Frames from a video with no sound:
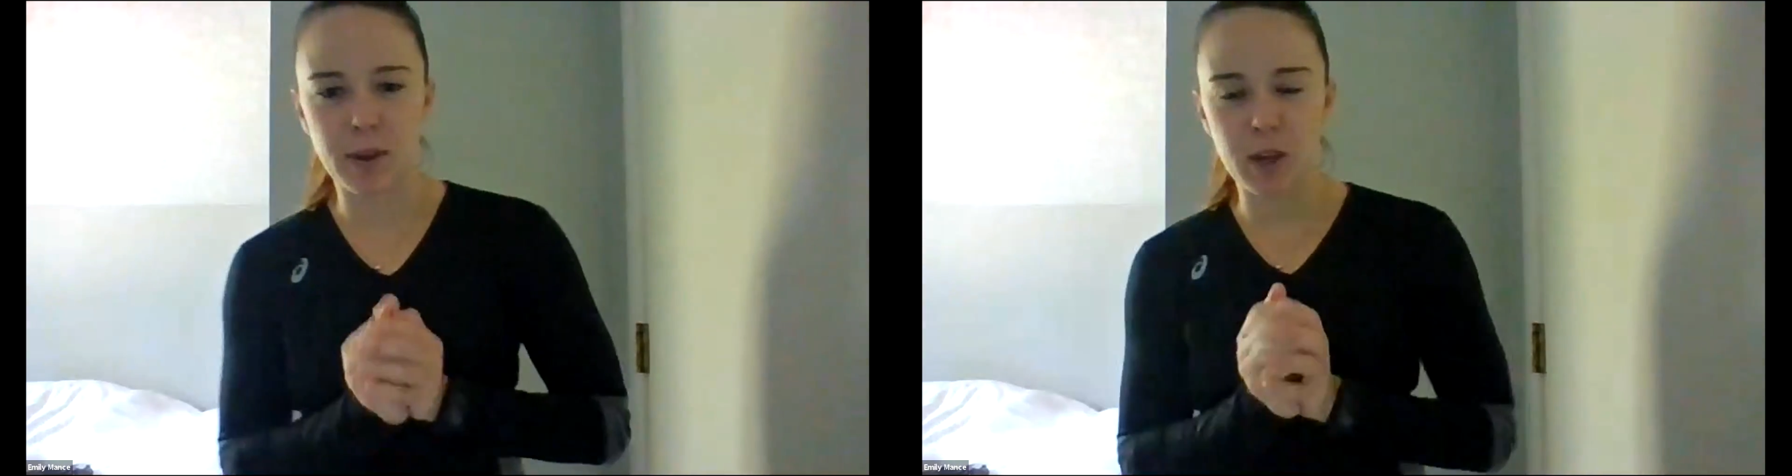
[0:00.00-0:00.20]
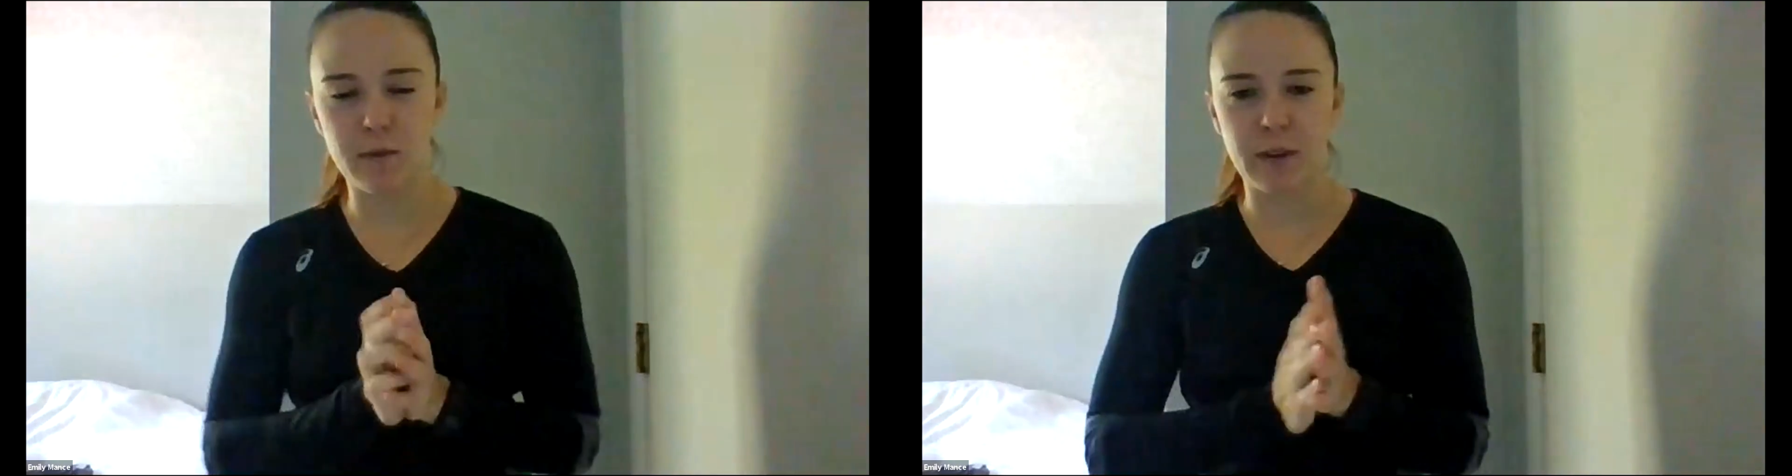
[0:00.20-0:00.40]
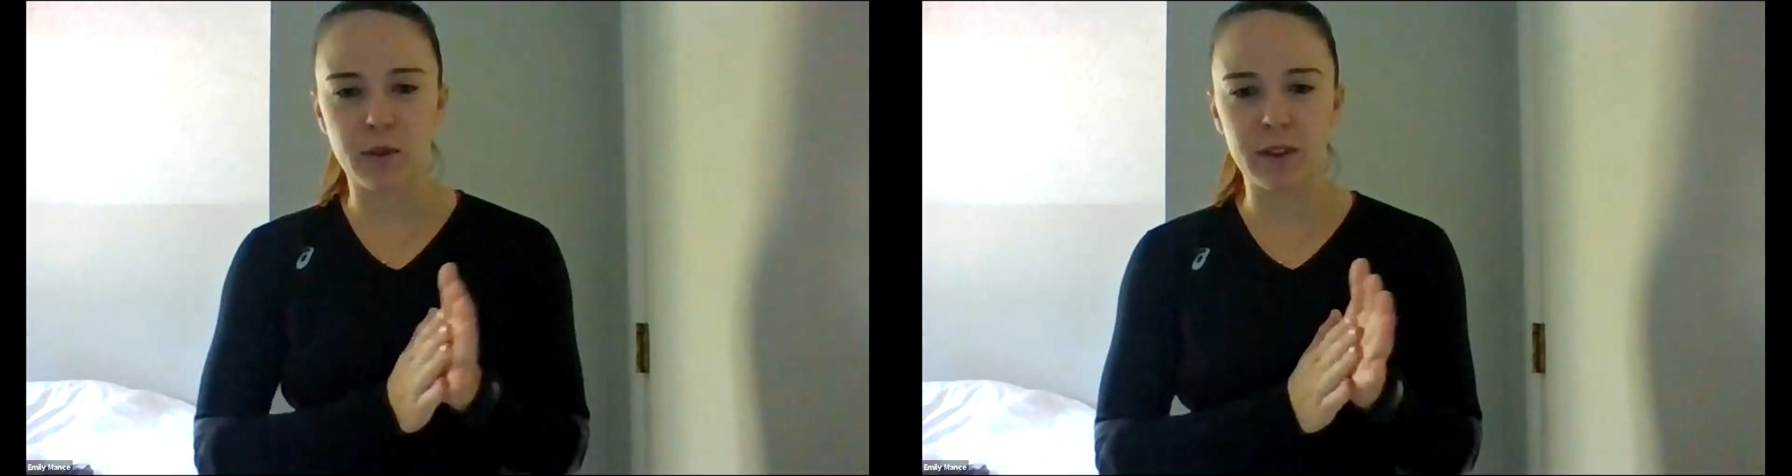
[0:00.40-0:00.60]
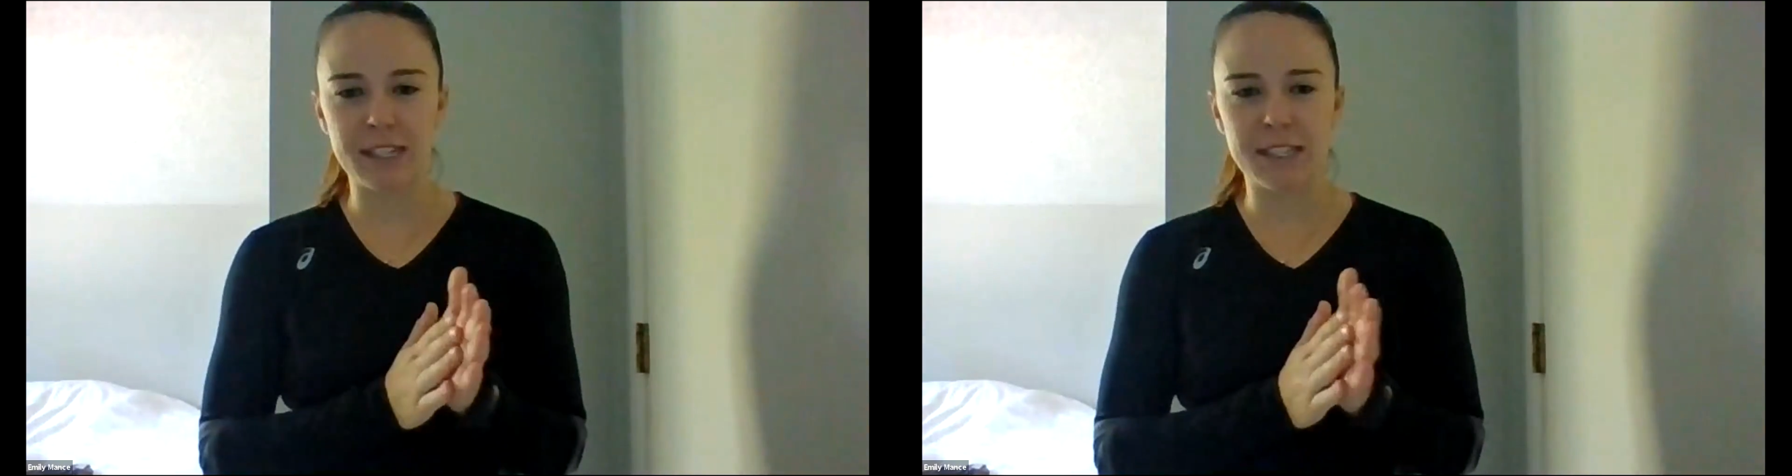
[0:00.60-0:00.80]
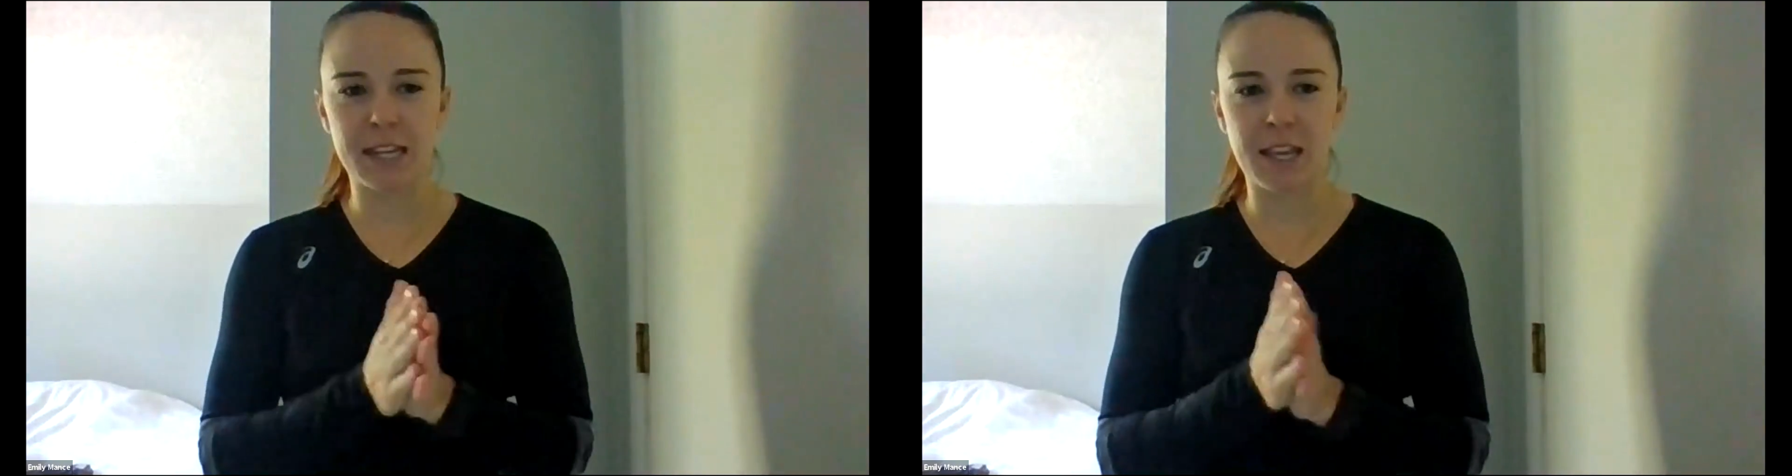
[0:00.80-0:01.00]
CubeFit
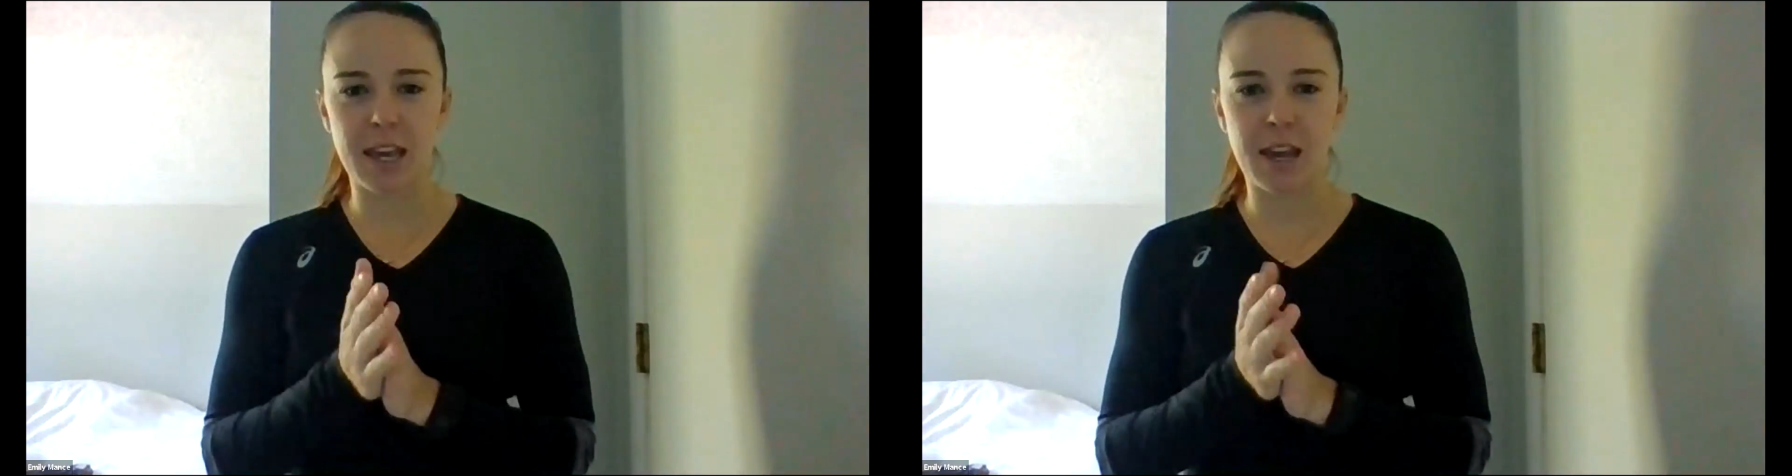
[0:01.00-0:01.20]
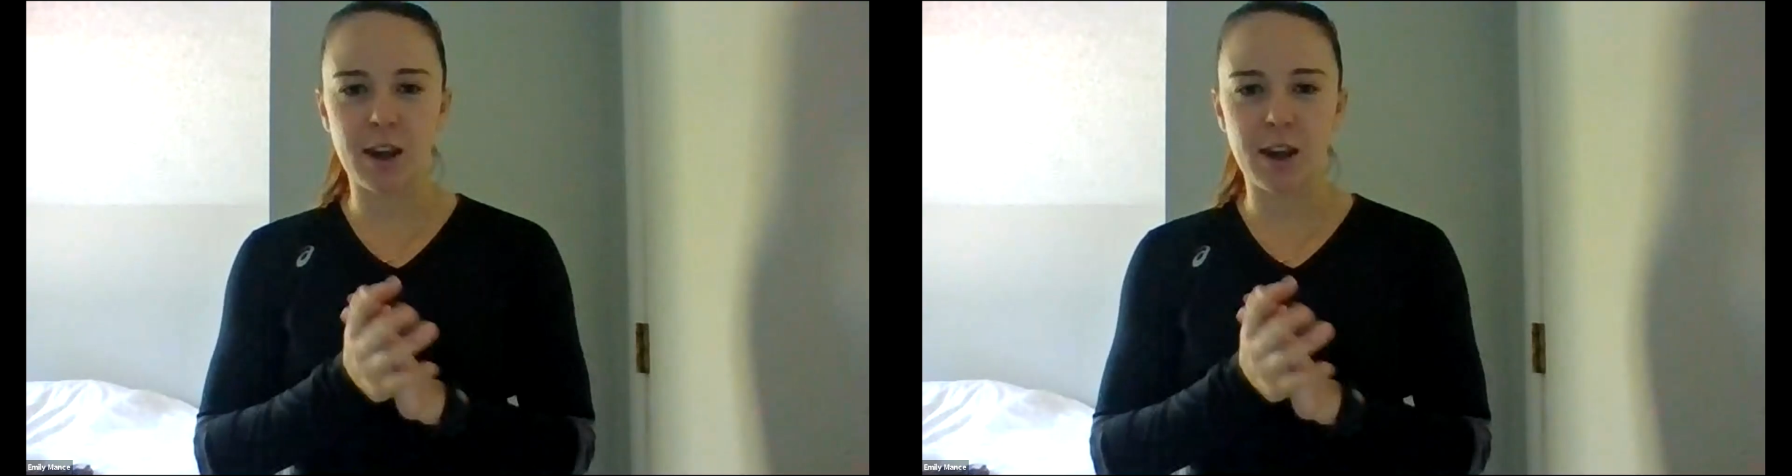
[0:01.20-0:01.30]
Release today.